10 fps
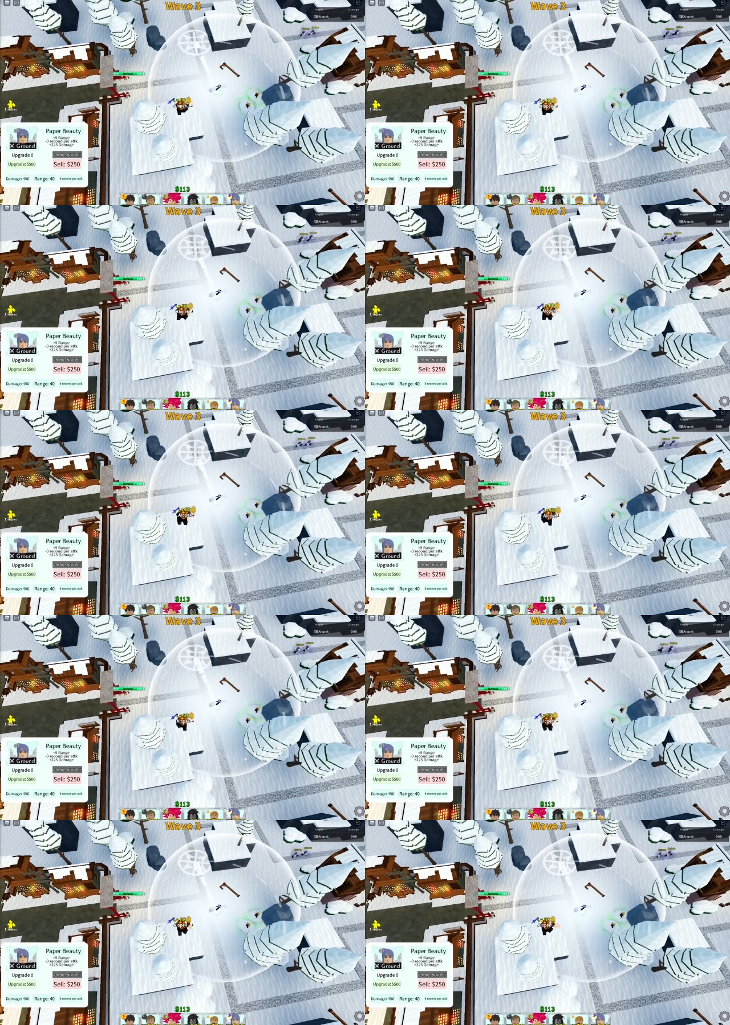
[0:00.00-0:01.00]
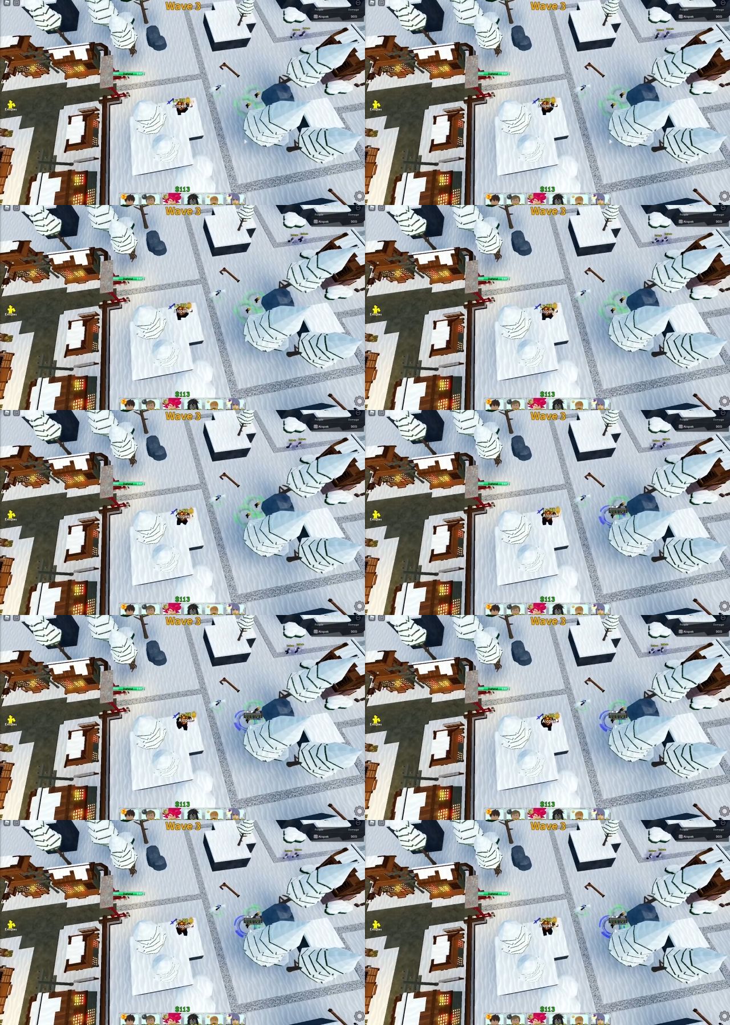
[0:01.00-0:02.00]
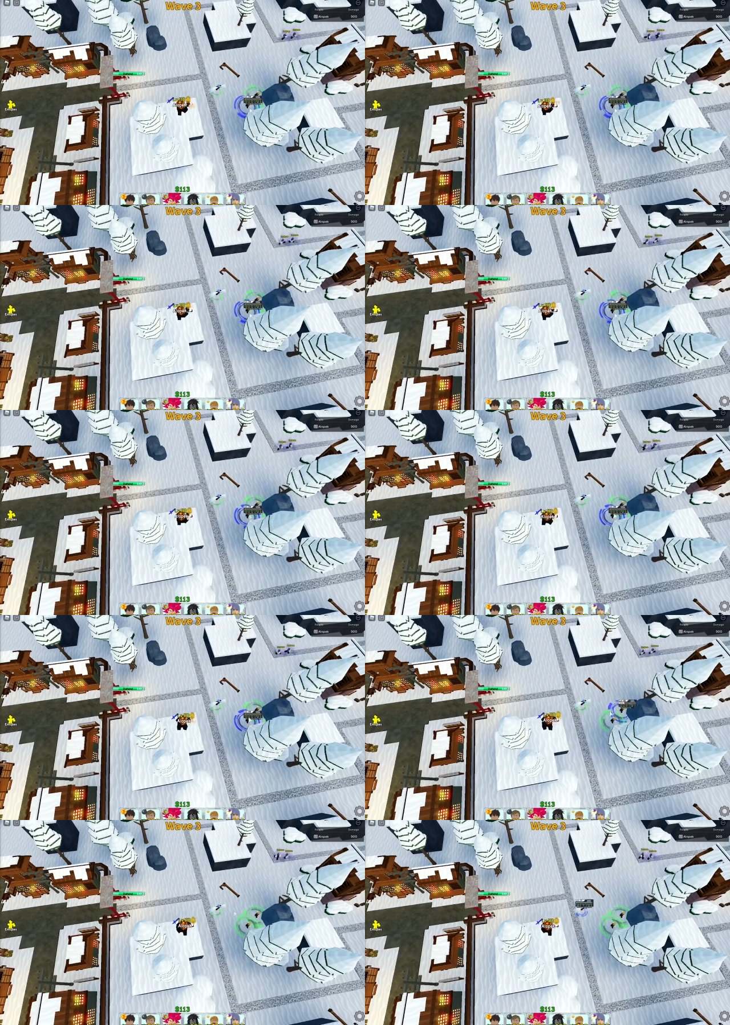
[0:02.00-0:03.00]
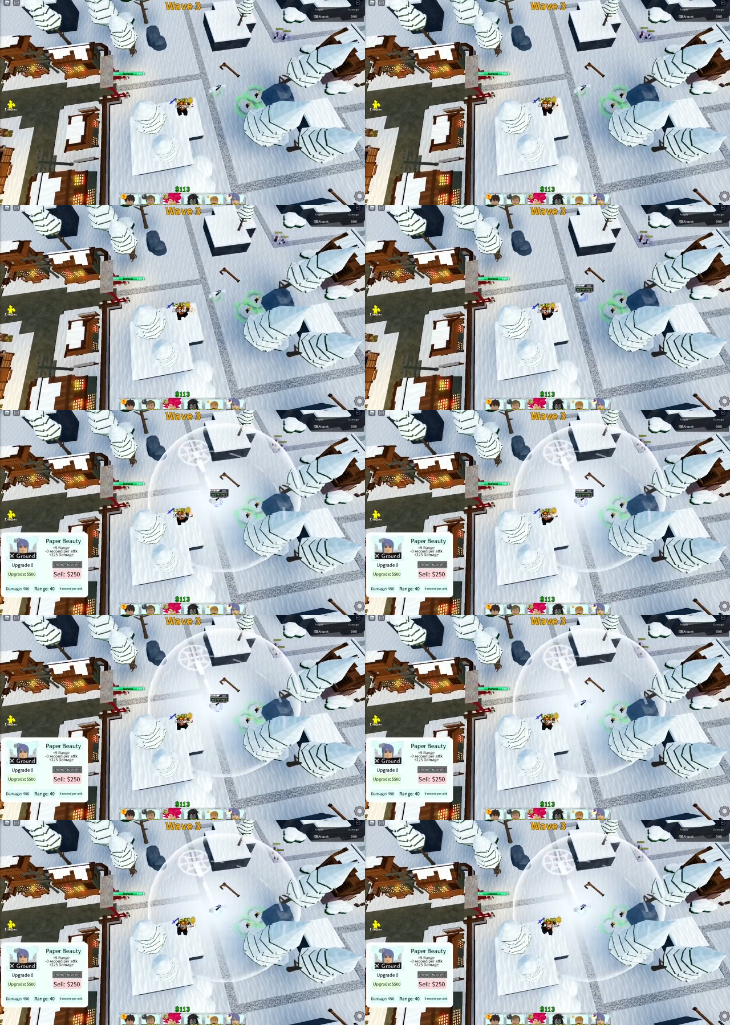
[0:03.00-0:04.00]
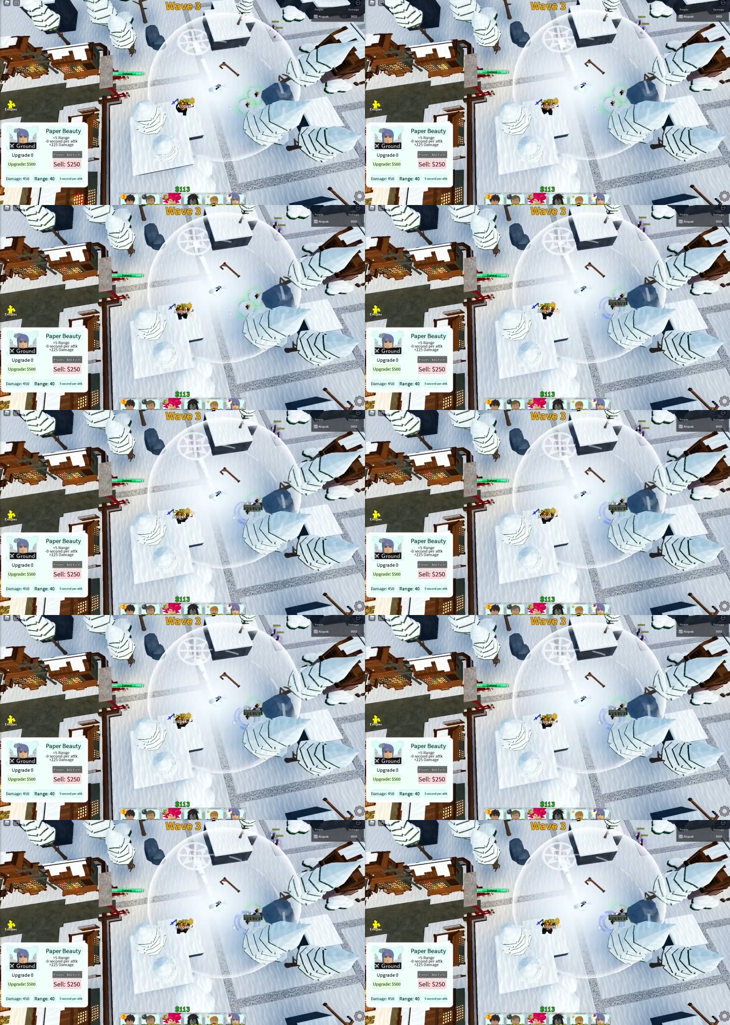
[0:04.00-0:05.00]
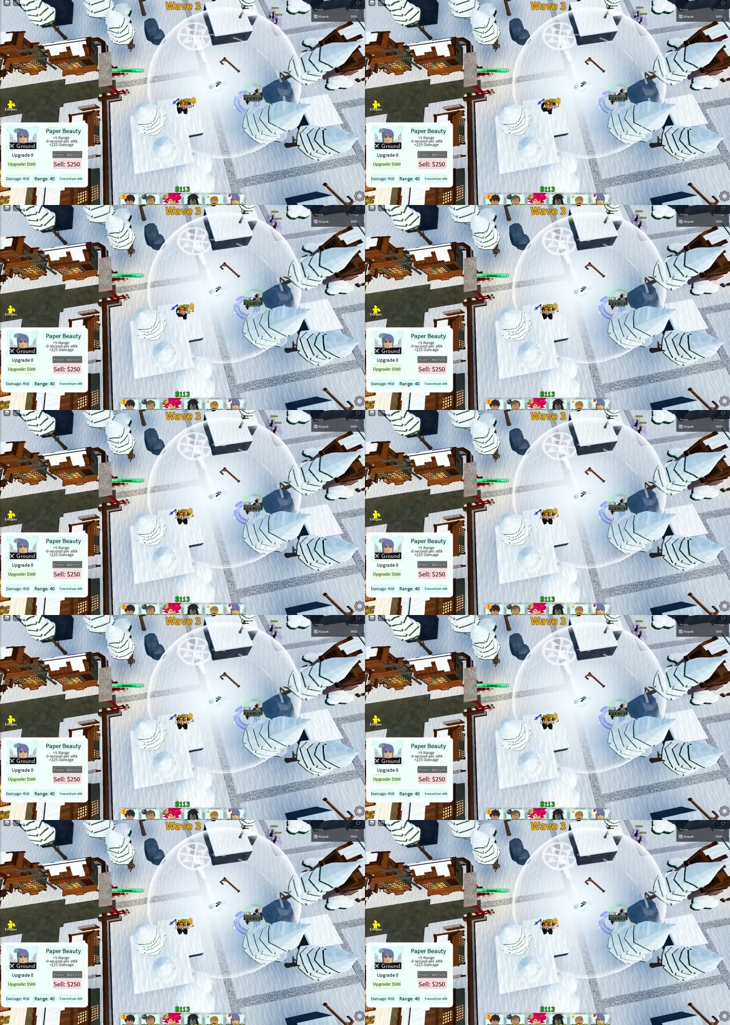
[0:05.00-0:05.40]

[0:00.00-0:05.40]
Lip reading: (no speaker visible)